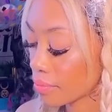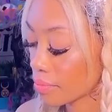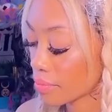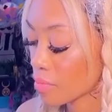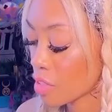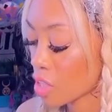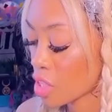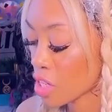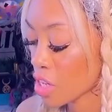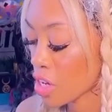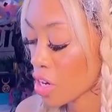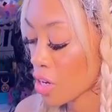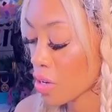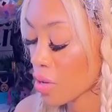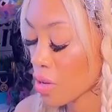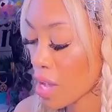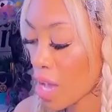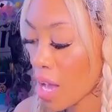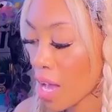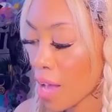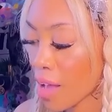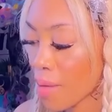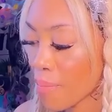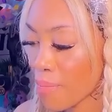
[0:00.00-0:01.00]
So you're
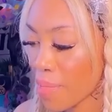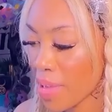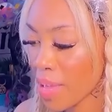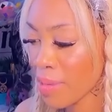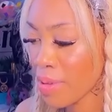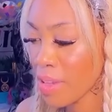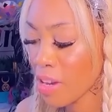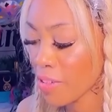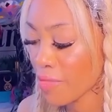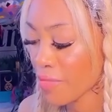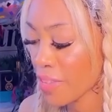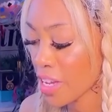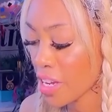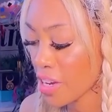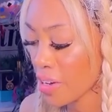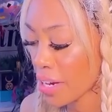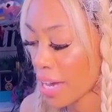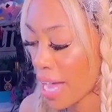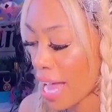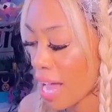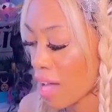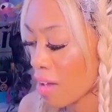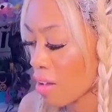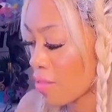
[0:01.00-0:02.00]
maybe you're figuring
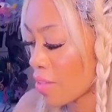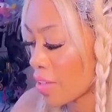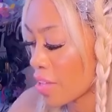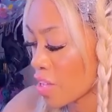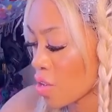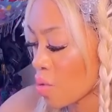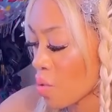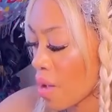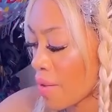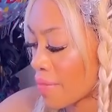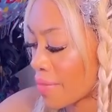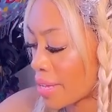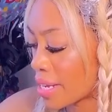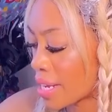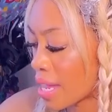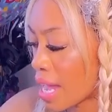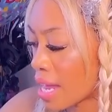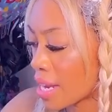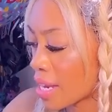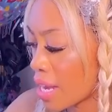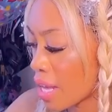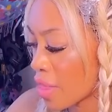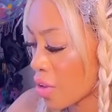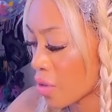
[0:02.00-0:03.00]
out that you have
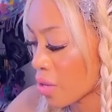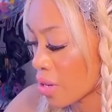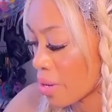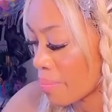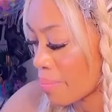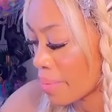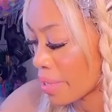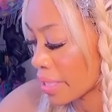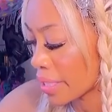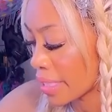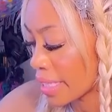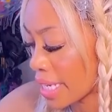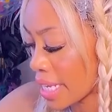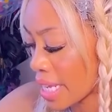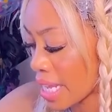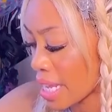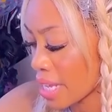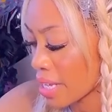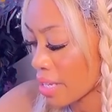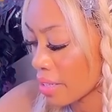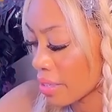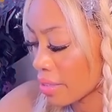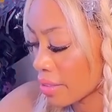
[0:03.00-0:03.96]
another ability.